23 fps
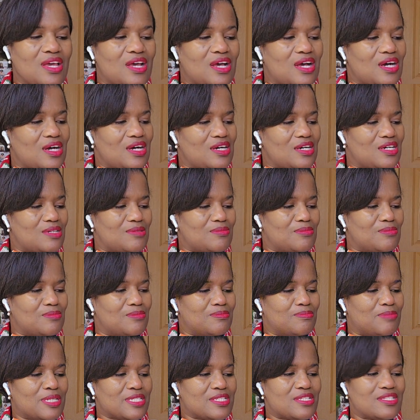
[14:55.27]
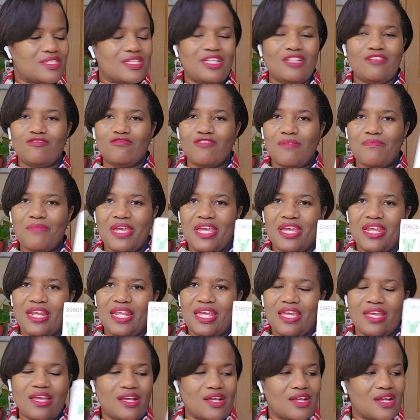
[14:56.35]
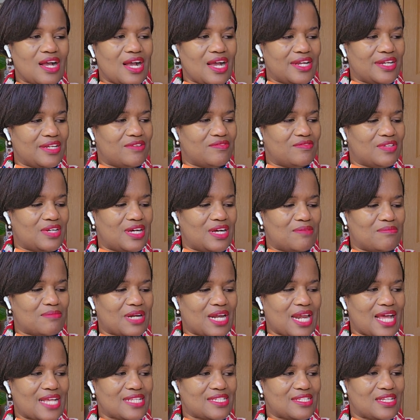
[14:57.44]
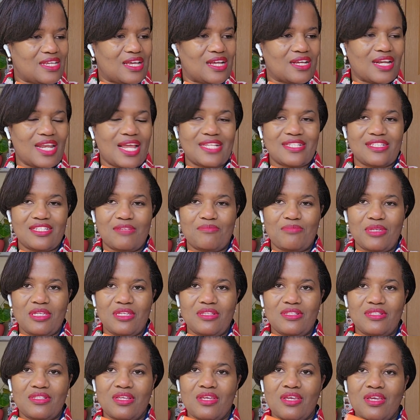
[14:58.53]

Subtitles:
but still remaining kind of a classic piece.